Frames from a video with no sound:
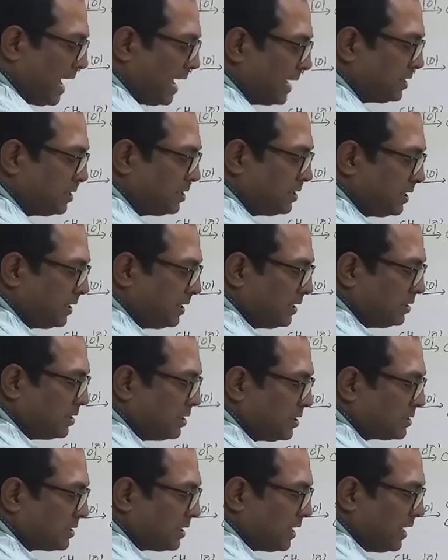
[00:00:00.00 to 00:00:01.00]
and
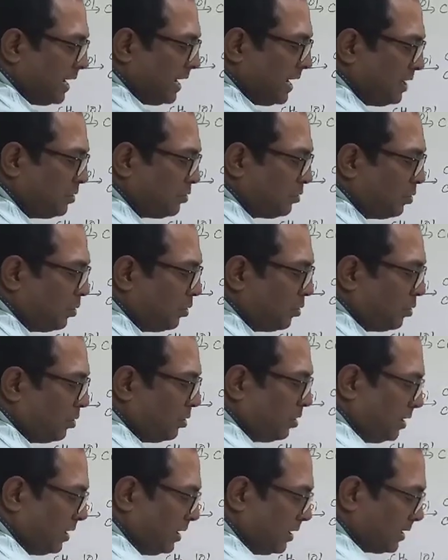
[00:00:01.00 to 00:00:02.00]
here this
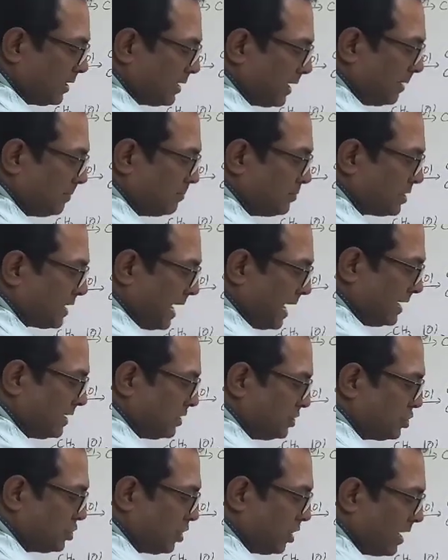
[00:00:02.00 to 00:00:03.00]
NO comes
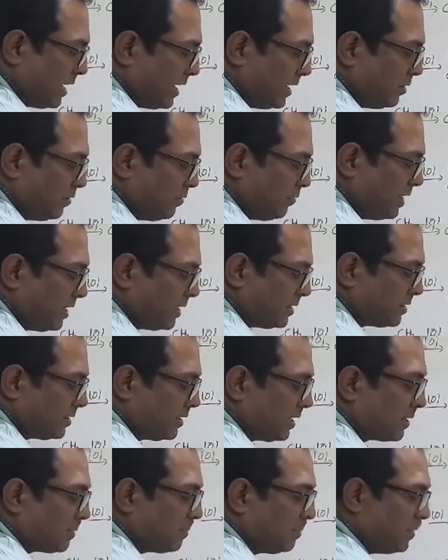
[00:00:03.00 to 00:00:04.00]
and join
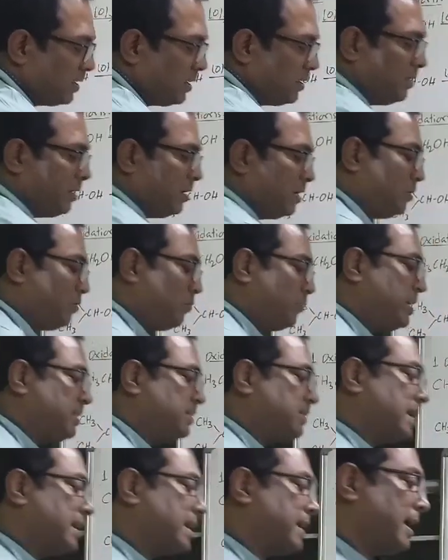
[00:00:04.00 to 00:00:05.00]
with
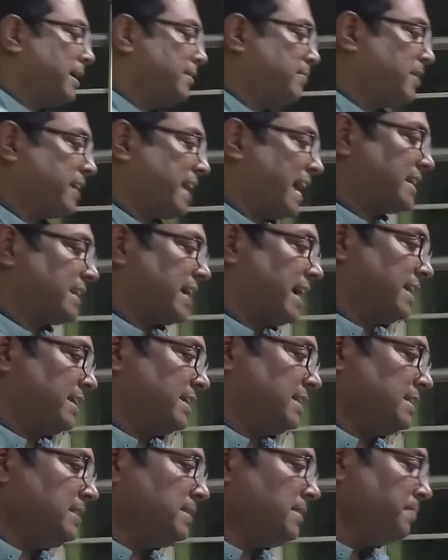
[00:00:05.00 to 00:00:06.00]
the
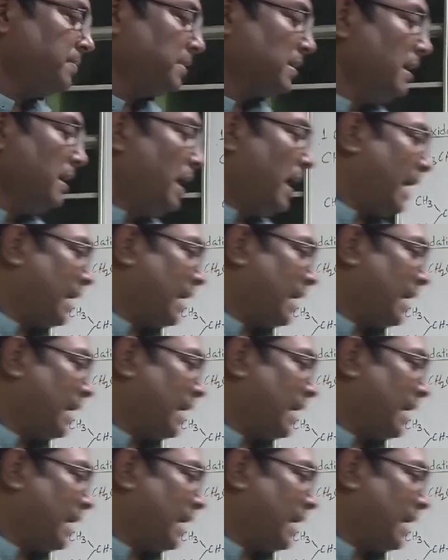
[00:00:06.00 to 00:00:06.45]
carbocation,